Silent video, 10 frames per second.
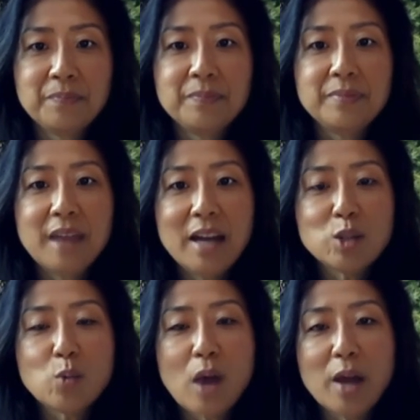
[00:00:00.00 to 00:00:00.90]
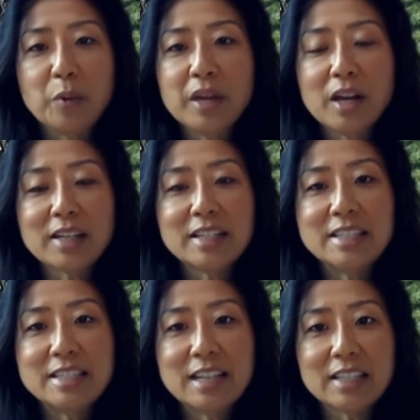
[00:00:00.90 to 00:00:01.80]
That is why we are
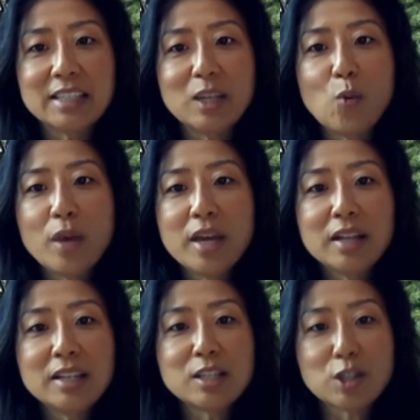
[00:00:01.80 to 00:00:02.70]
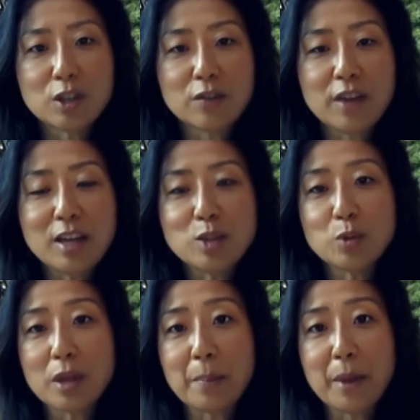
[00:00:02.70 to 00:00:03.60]
conducting weekly surveys
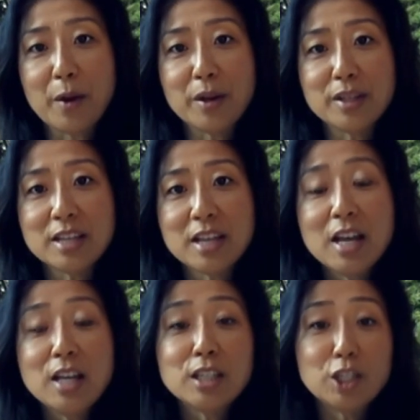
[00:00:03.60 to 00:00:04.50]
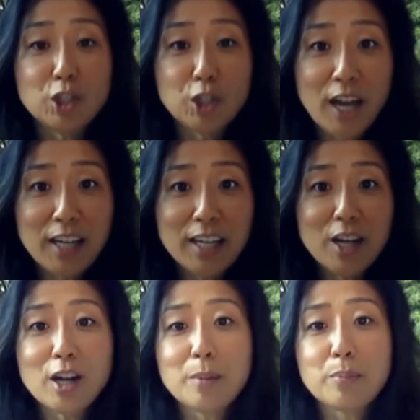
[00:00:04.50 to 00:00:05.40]
with our parents to check in
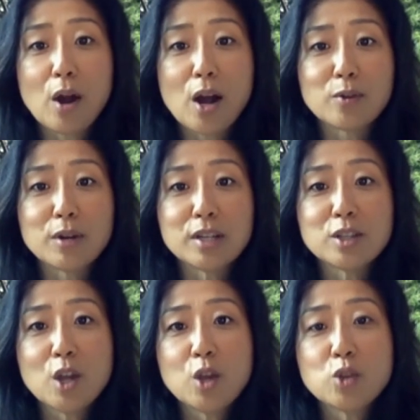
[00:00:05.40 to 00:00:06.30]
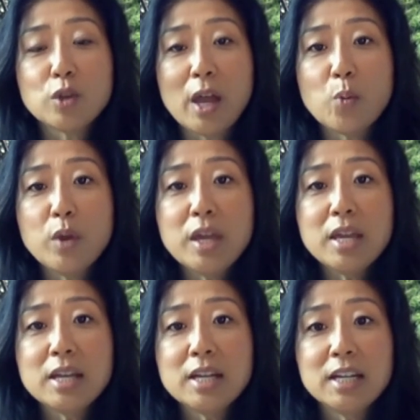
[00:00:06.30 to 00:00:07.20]
on our progress so that
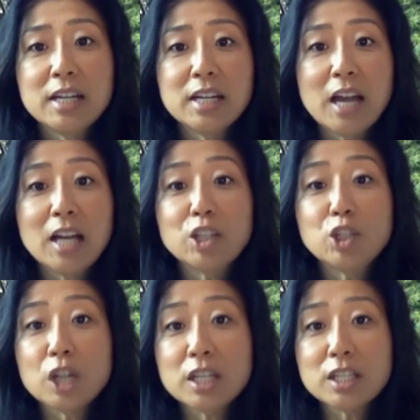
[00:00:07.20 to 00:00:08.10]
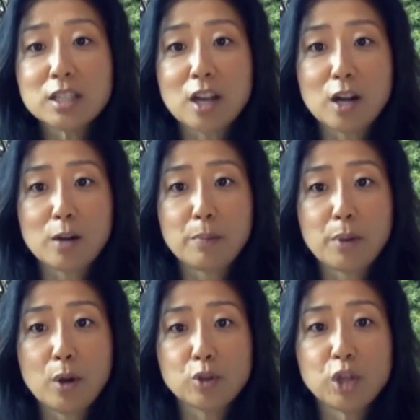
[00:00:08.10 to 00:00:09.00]
we could adjust our
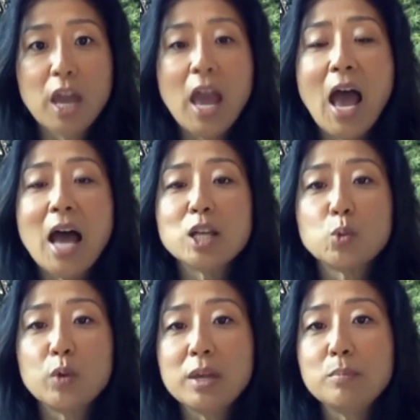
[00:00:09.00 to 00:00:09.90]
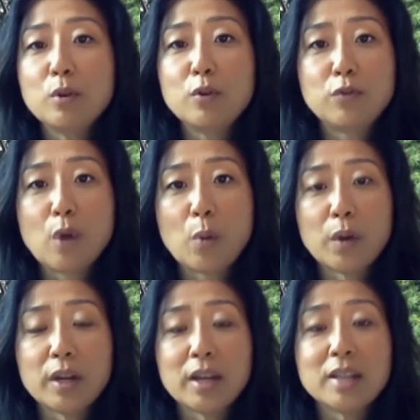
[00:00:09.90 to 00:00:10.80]
approach as we move
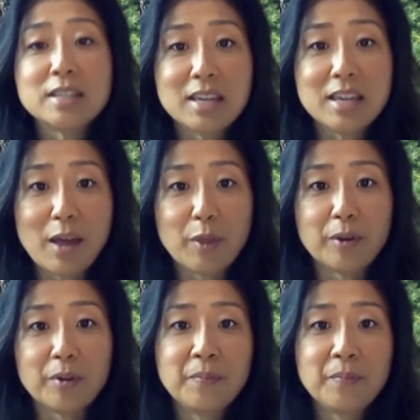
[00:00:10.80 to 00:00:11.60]
forward together.